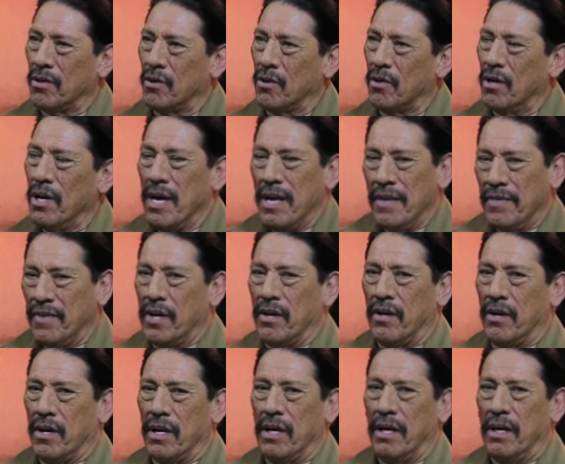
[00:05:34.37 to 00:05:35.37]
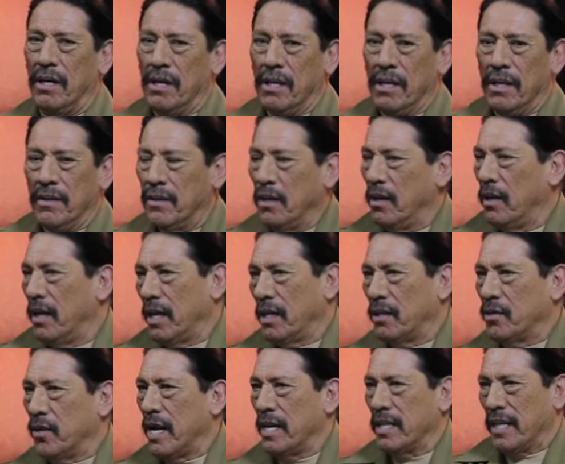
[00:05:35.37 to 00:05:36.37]
You know, they're
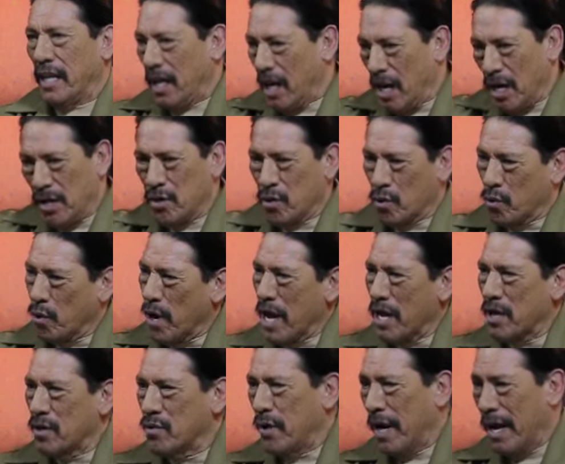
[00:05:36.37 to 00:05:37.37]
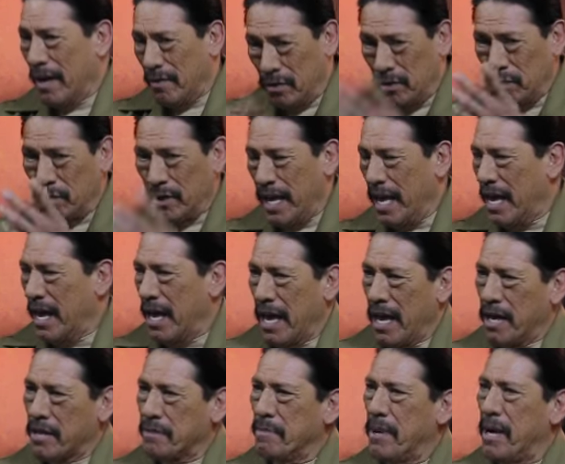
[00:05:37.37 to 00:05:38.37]
like great. It's like Craig travels,
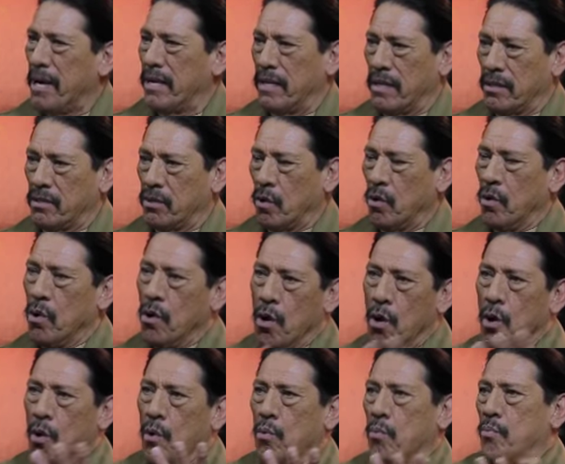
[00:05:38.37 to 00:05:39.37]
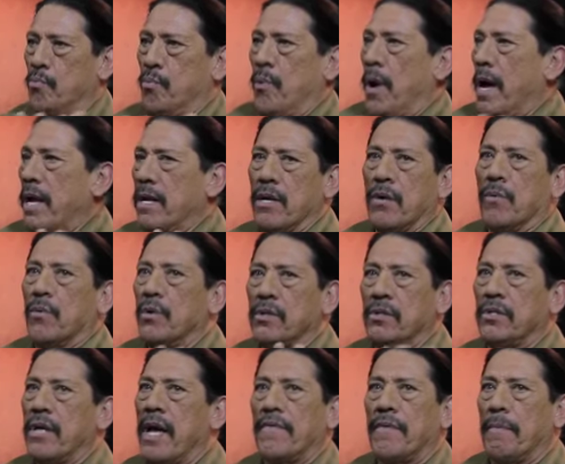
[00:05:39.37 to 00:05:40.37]
Erman, and so right here, we'll
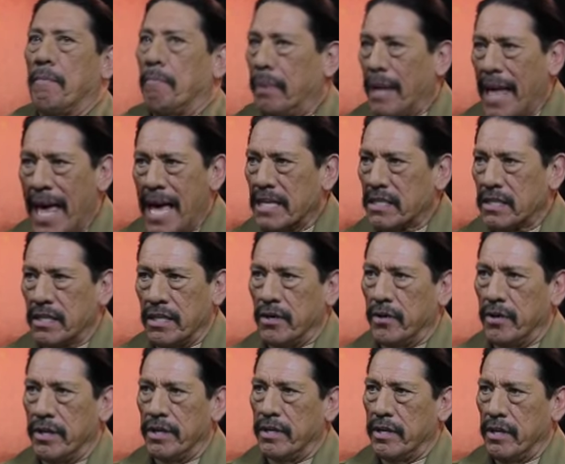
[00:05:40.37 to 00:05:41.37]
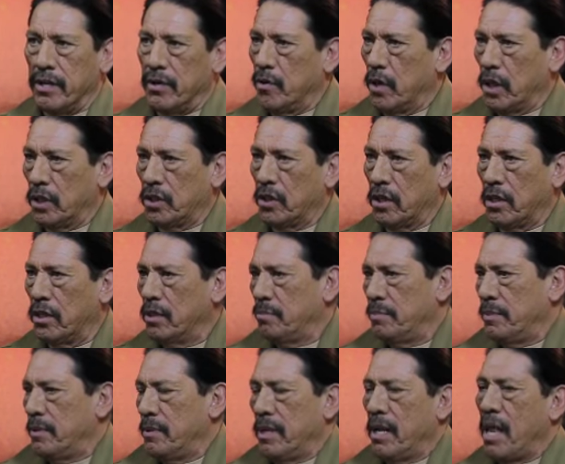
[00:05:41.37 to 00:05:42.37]
just have a blast here in Russia.
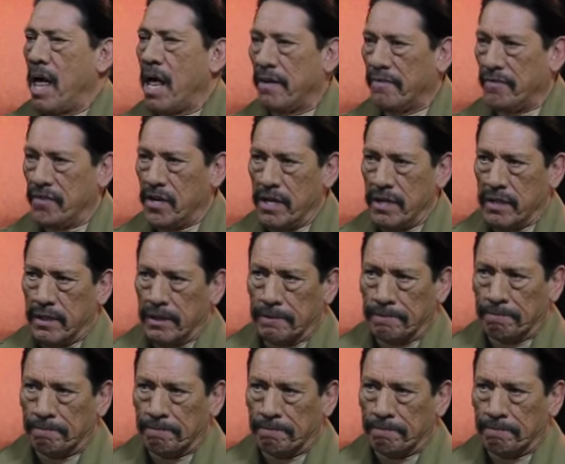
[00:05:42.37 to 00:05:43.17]
It'd be a lot of fun.